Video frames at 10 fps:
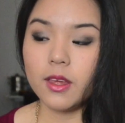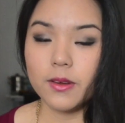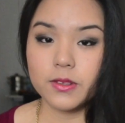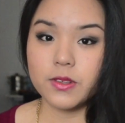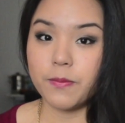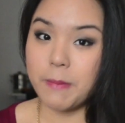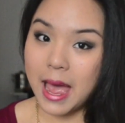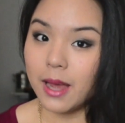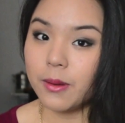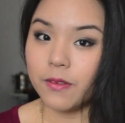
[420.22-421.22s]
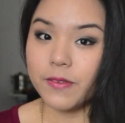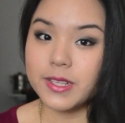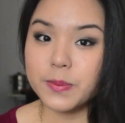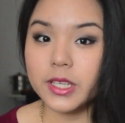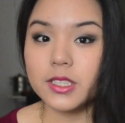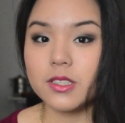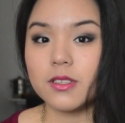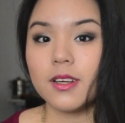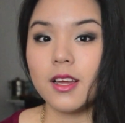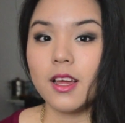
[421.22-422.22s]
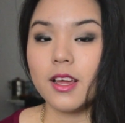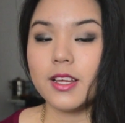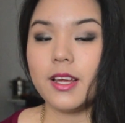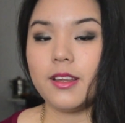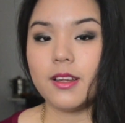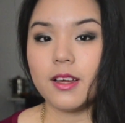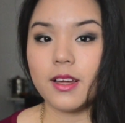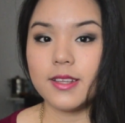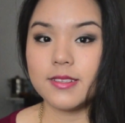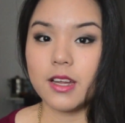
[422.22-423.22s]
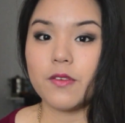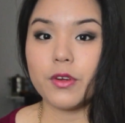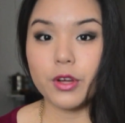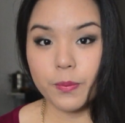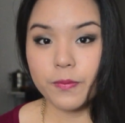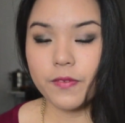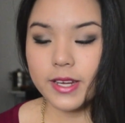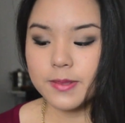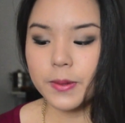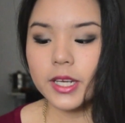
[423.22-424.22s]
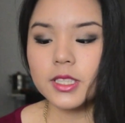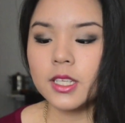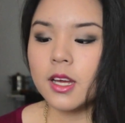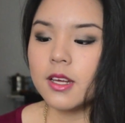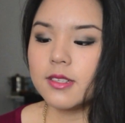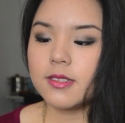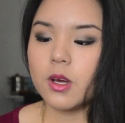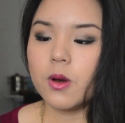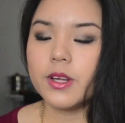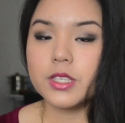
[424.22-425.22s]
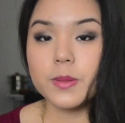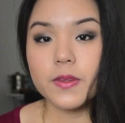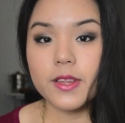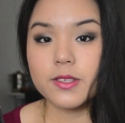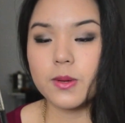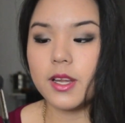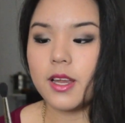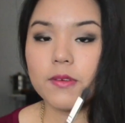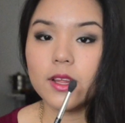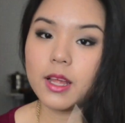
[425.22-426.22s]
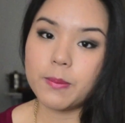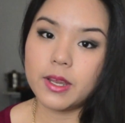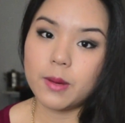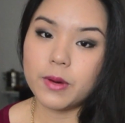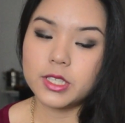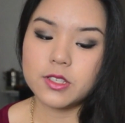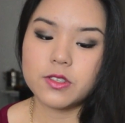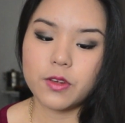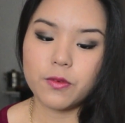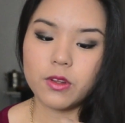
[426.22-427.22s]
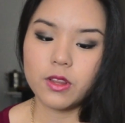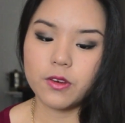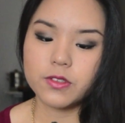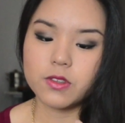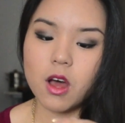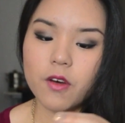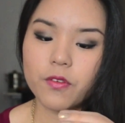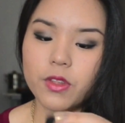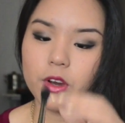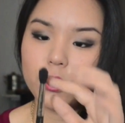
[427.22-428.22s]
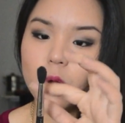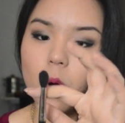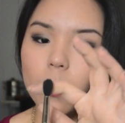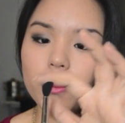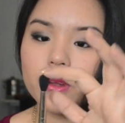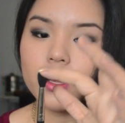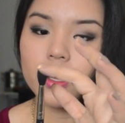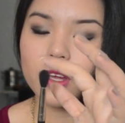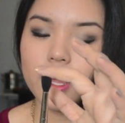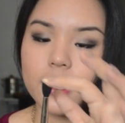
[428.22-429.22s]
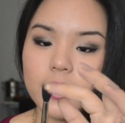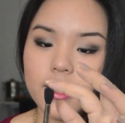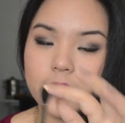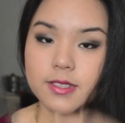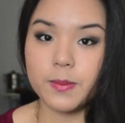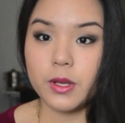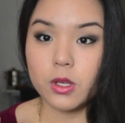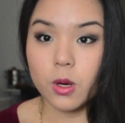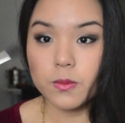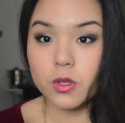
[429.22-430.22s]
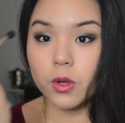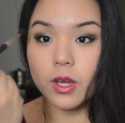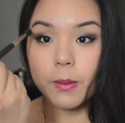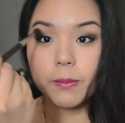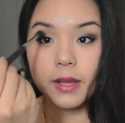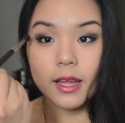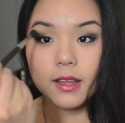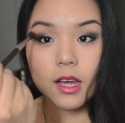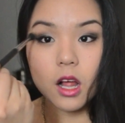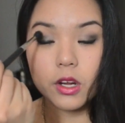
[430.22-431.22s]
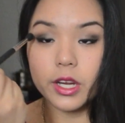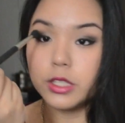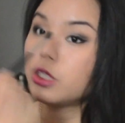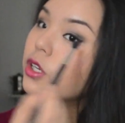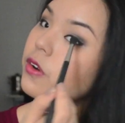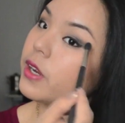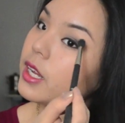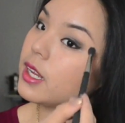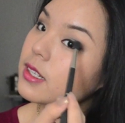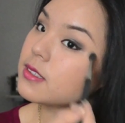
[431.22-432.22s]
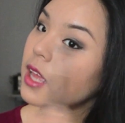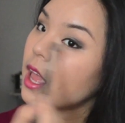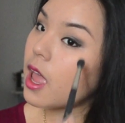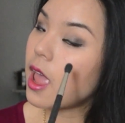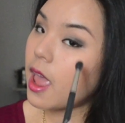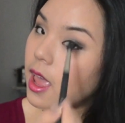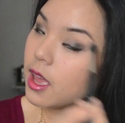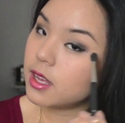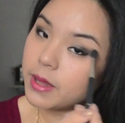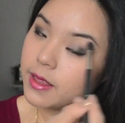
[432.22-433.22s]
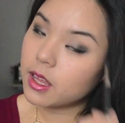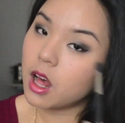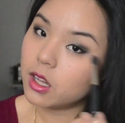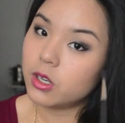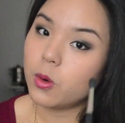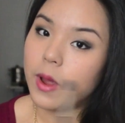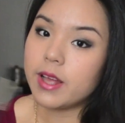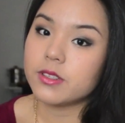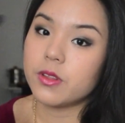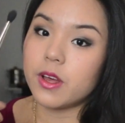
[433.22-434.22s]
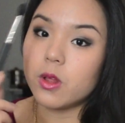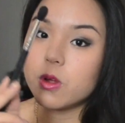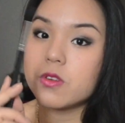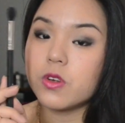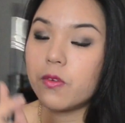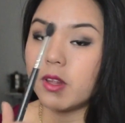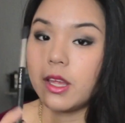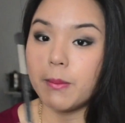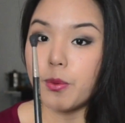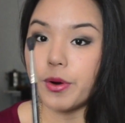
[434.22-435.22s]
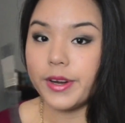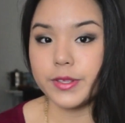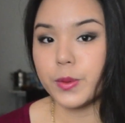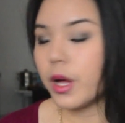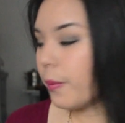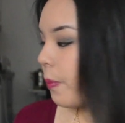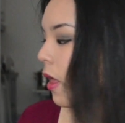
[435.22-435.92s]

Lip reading: you use a bad face brush and instead of a good face brush. So in terms of this one, I really like blending brushes. They're soft, they're domed, and it needs to be domed so you can blend the color into your crease and the color away. So those are really important as well.